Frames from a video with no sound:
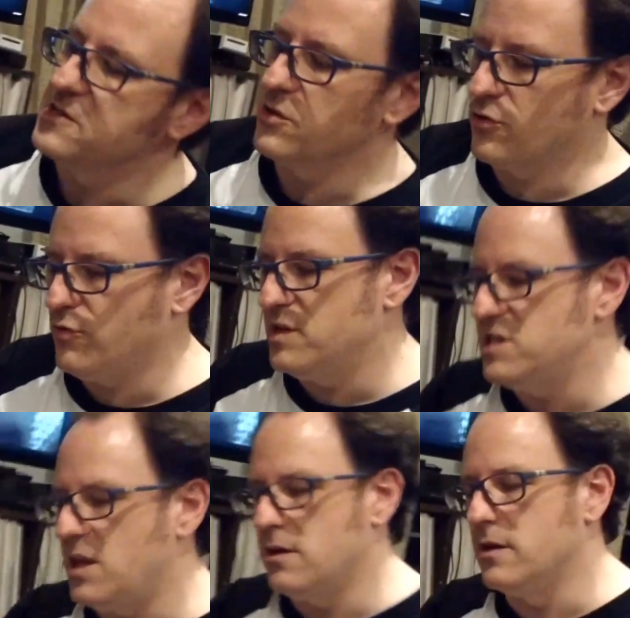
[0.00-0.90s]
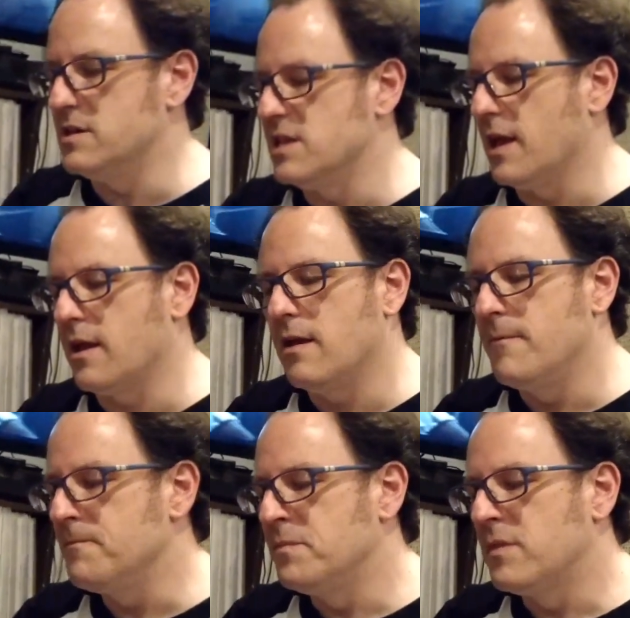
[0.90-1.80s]
So Crisium is like
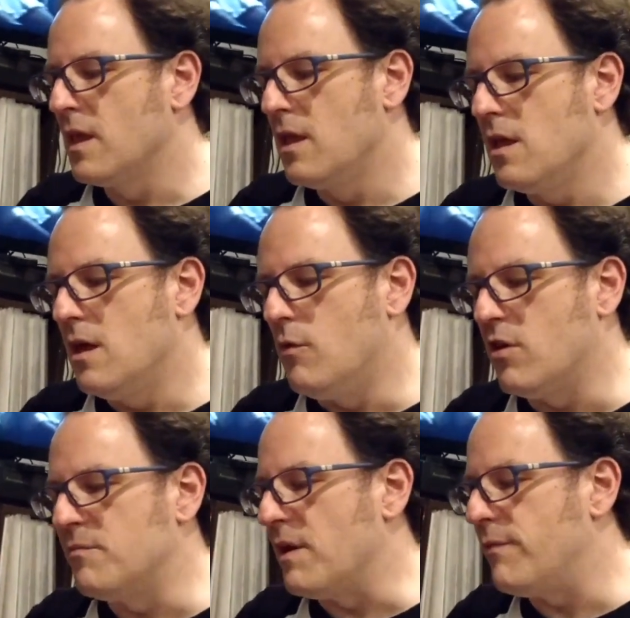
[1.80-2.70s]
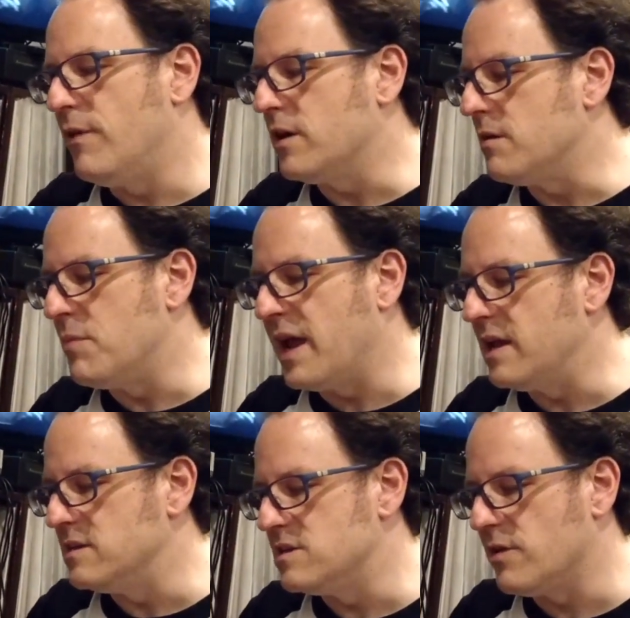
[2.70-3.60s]
one of my fucking
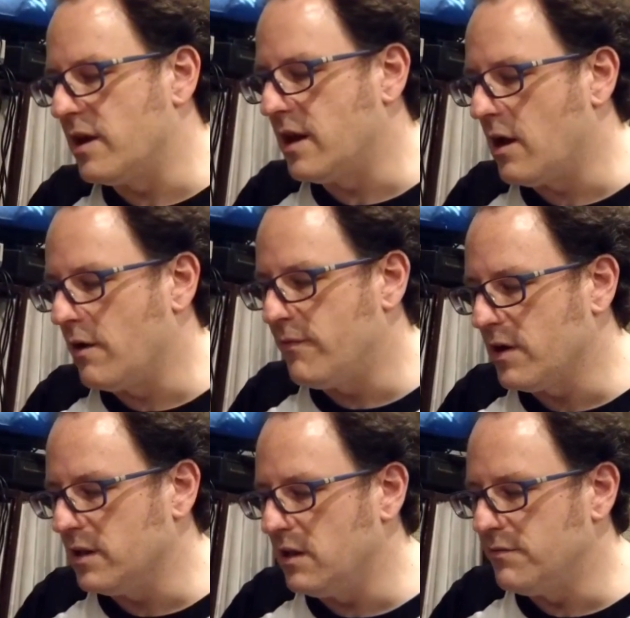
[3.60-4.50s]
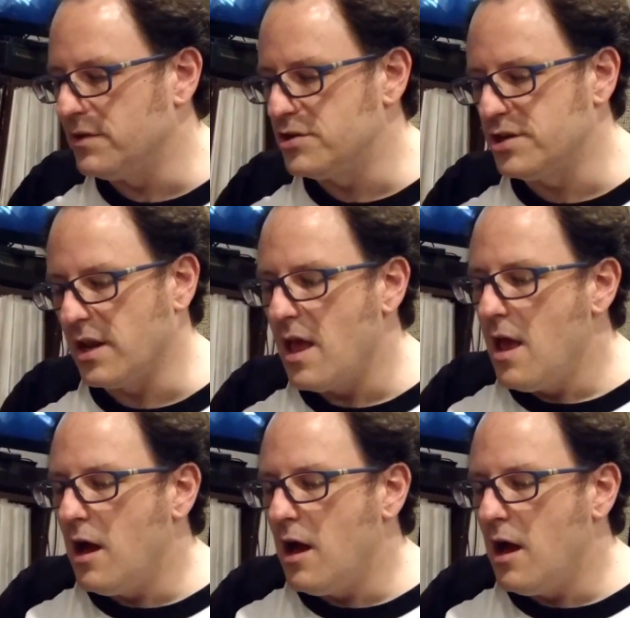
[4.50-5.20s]
bands right now. I fucking love this shit.